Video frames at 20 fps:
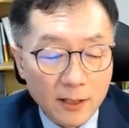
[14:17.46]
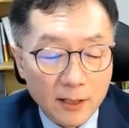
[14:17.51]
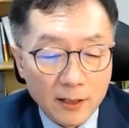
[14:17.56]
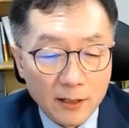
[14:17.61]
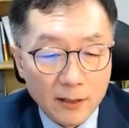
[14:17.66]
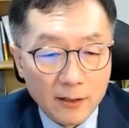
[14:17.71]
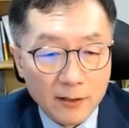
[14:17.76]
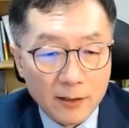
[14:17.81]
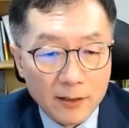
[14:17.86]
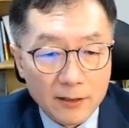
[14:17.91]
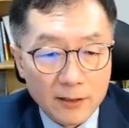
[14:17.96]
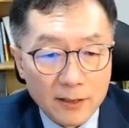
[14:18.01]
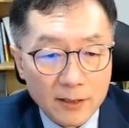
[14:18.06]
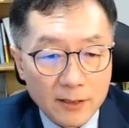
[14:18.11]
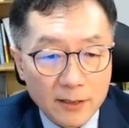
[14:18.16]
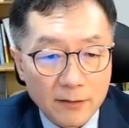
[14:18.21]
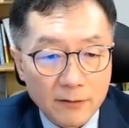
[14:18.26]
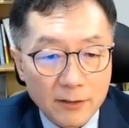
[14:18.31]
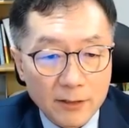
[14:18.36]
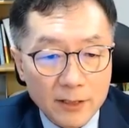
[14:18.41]
uh, there's a
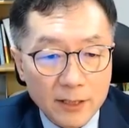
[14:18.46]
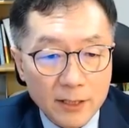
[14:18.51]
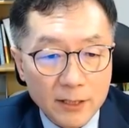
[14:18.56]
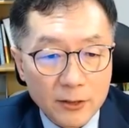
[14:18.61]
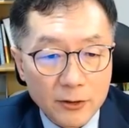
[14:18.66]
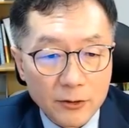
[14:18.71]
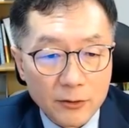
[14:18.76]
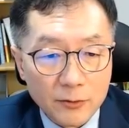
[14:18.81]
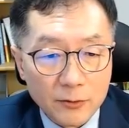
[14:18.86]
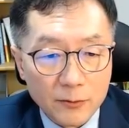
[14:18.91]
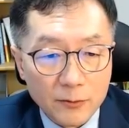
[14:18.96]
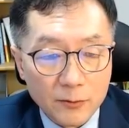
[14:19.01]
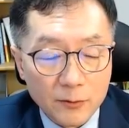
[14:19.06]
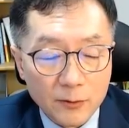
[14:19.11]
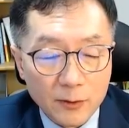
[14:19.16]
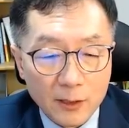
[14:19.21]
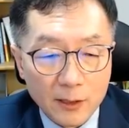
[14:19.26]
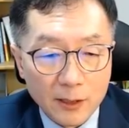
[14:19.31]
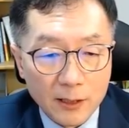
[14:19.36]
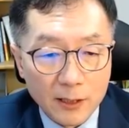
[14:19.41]
serious issue
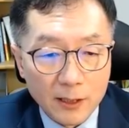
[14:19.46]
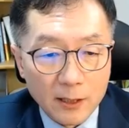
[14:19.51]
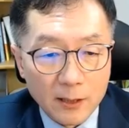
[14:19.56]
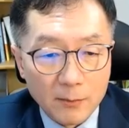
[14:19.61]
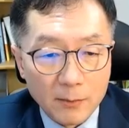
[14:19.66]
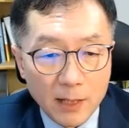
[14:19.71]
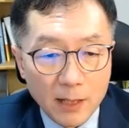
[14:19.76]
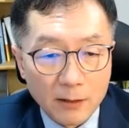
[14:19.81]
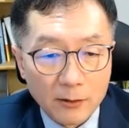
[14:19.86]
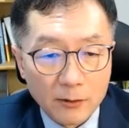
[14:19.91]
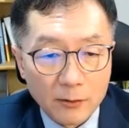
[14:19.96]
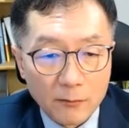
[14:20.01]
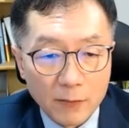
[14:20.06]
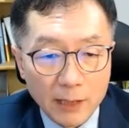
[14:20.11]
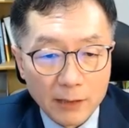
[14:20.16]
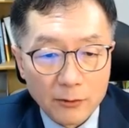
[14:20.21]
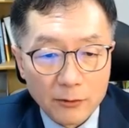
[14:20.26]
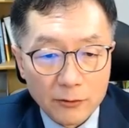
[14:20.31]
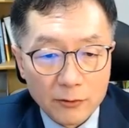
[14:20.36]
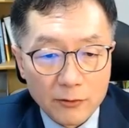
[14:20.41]
uh, about the
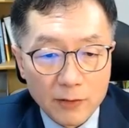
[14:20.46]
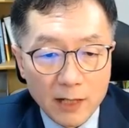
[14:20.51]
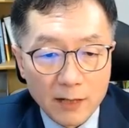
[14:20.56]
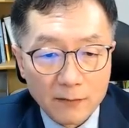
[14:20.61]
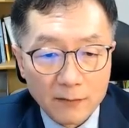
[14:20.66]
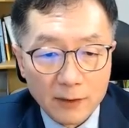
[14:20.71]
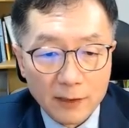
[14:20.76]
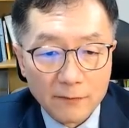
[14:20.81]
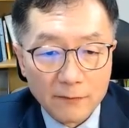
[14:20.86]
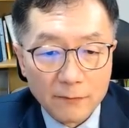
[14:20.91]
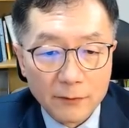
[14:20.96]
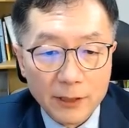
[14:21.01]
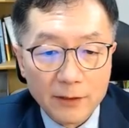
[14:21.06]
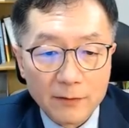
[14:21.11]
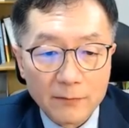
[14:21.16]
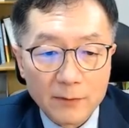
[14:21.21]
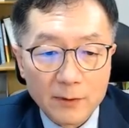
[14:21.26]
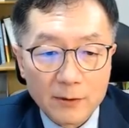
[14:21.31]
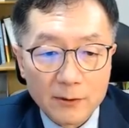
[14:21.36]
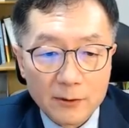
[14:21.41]
right to travel and
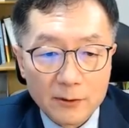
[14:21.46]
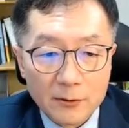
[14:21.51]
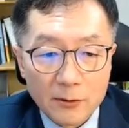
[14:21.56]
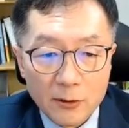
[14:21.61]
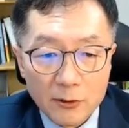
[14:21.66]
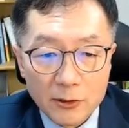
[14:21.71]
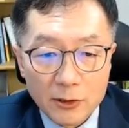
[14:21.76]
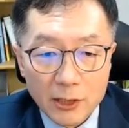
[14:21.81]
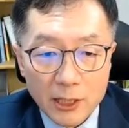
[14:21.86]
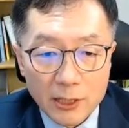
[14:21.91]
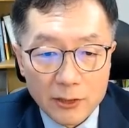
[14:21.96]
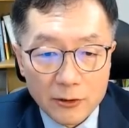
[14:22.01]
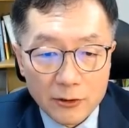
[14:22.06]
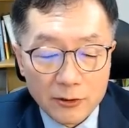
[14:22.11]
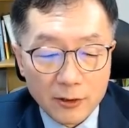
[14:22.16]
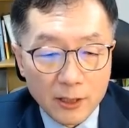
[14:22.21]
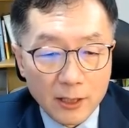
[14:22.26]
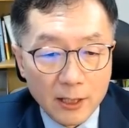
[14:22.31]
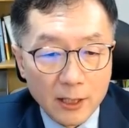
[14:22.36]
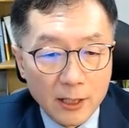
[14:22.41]
freedom of association.